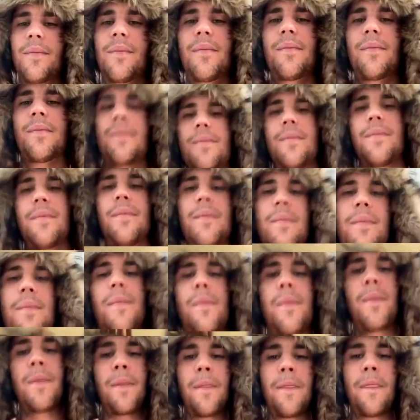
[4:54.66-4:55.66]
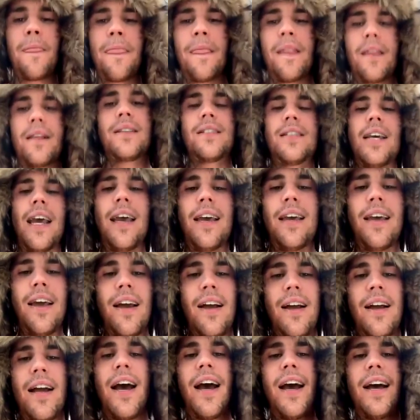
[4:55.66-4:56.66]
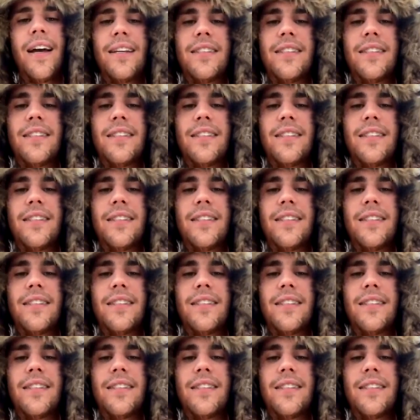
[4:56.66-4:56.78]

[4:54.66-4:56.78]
Bye. Stay safe. Take Thank care, you. guys.